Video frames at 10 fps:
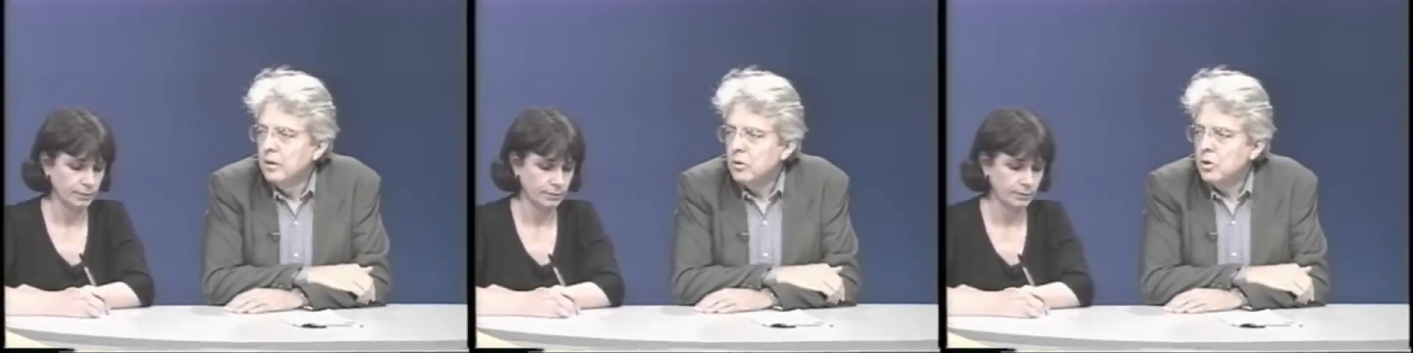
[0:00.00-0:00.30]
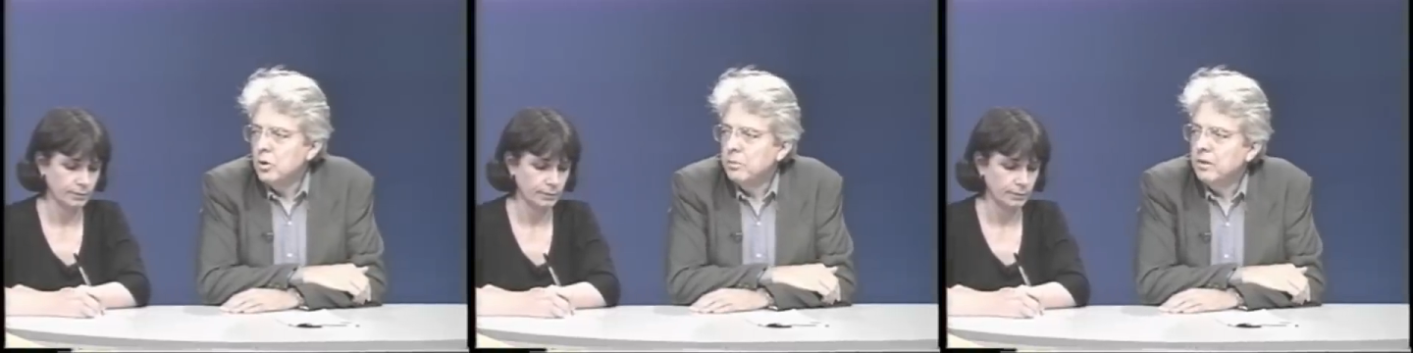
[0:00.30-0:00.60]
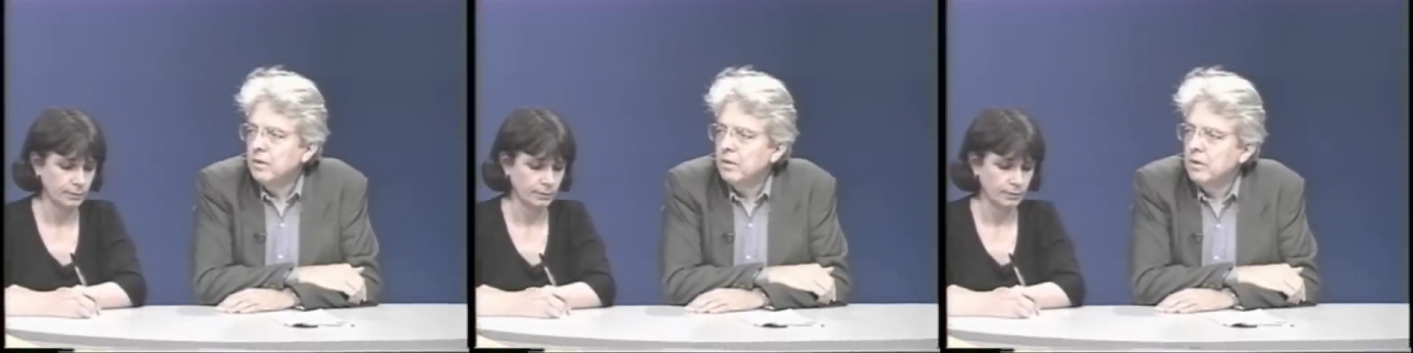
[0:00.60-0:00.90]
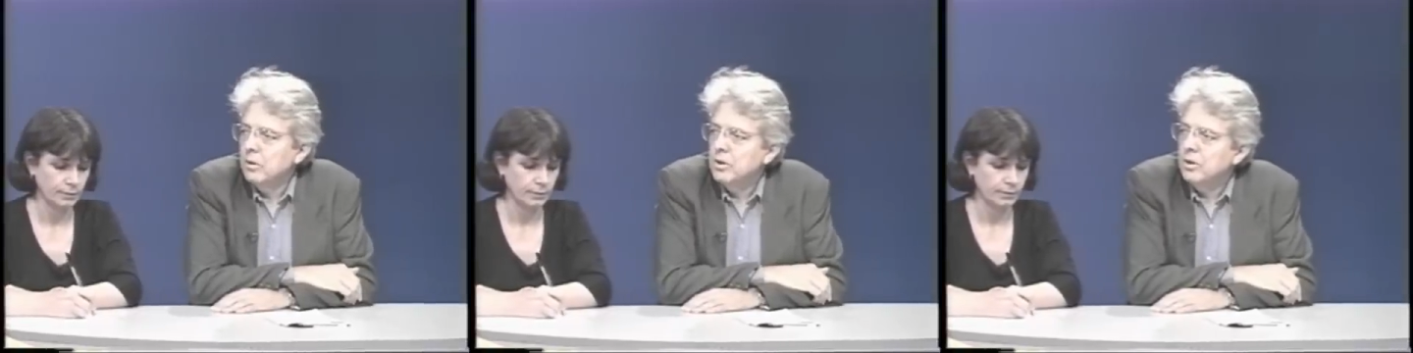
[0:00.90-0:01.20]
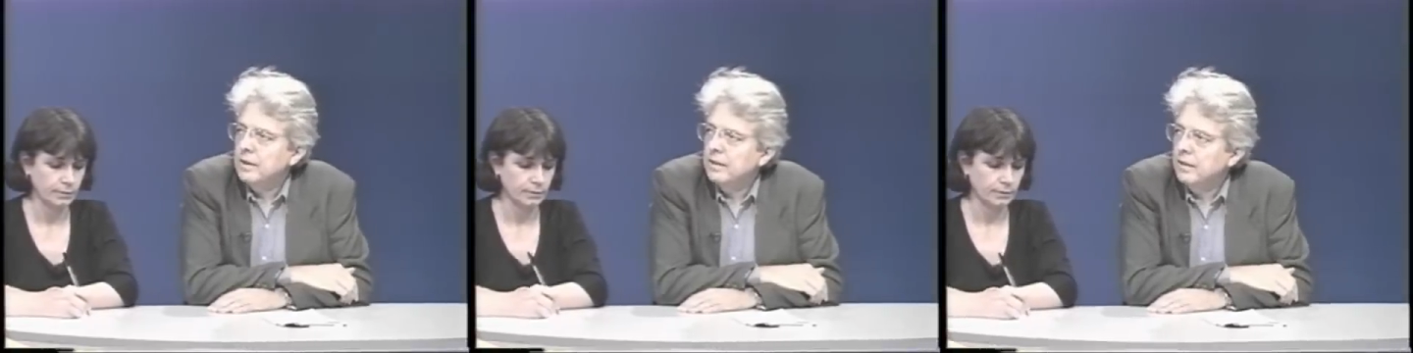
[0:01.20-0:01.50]
Speaker 1: German literature
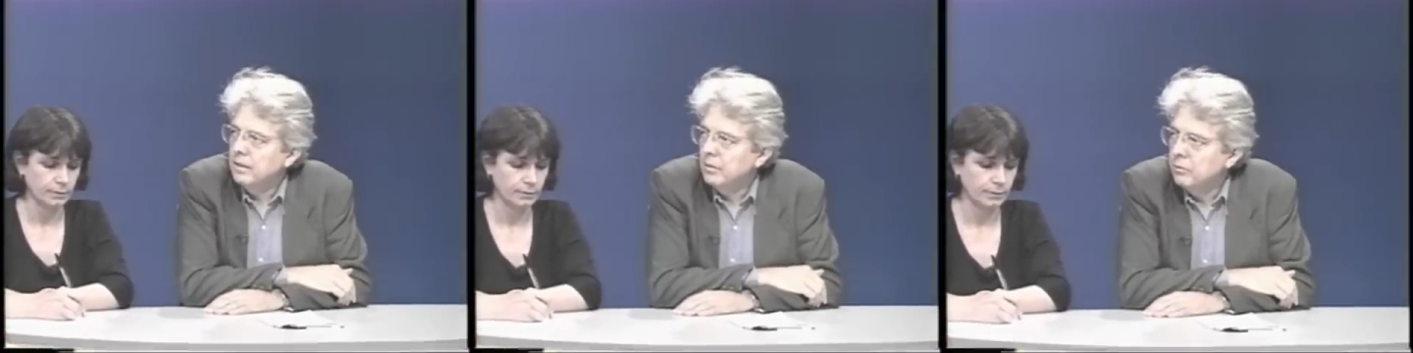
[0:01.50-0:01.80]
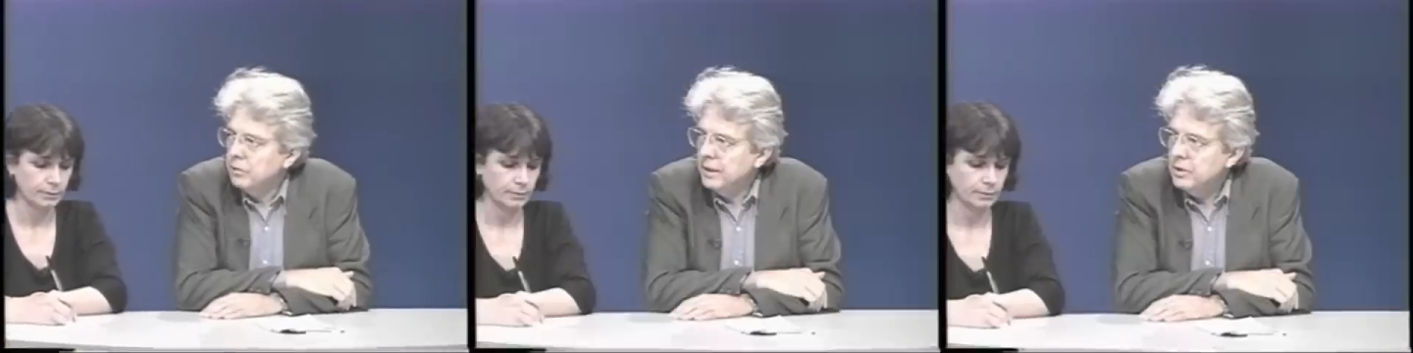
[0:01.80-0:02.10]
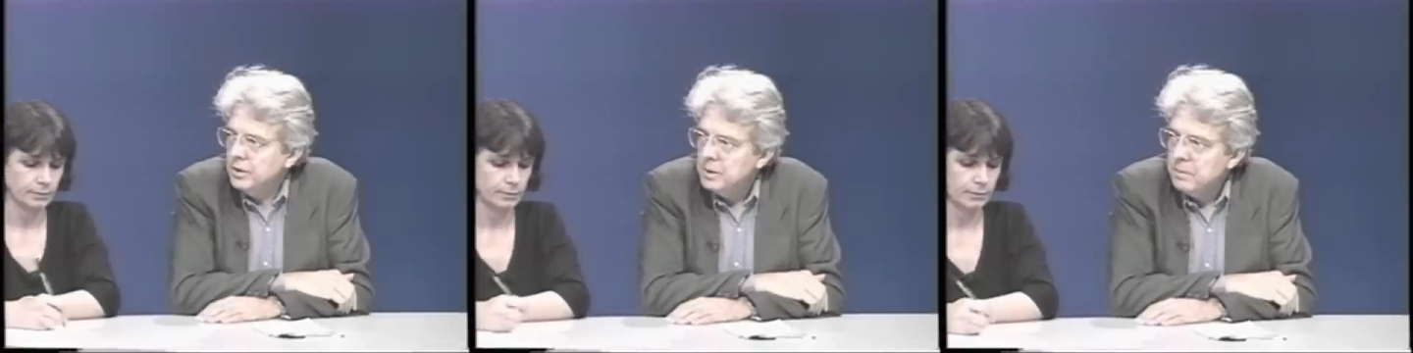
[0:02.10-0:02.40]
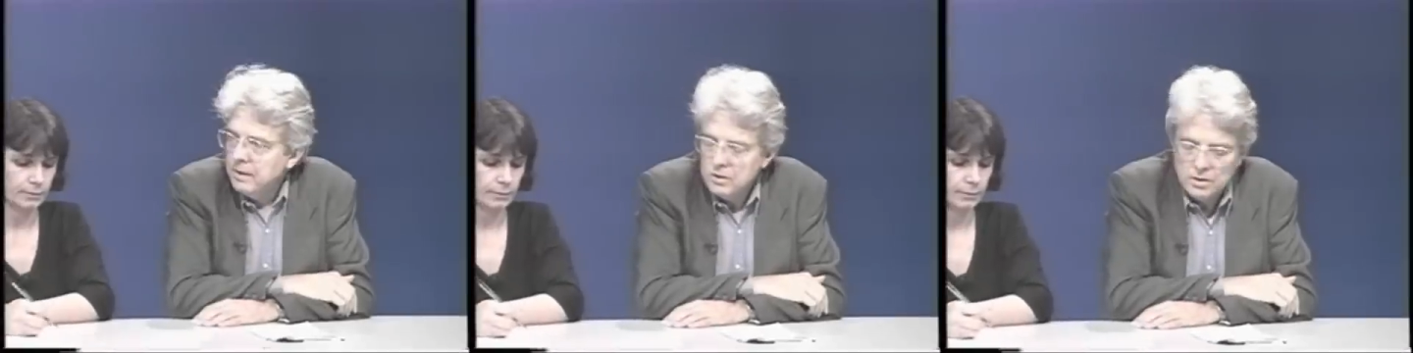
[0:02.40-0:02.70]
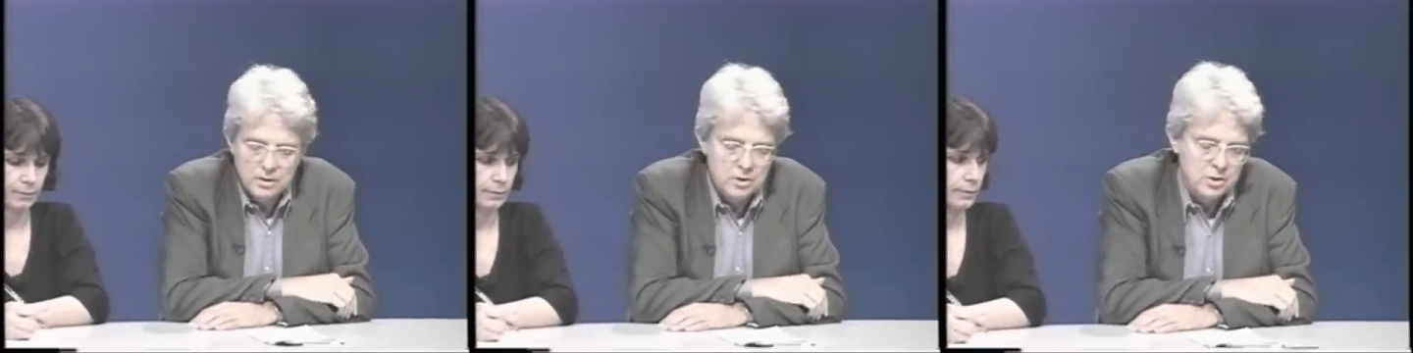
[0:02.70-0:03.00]
and in French and Spanish
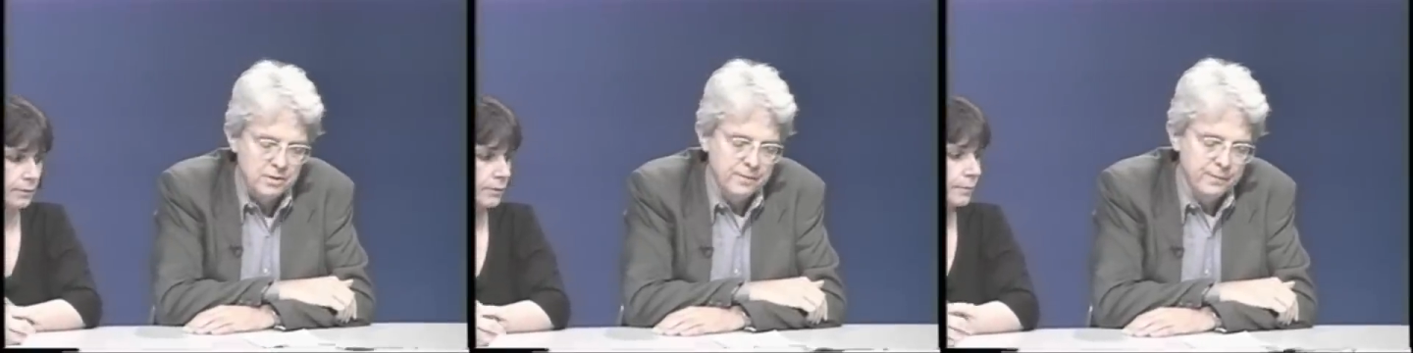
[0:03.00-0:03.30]
literature.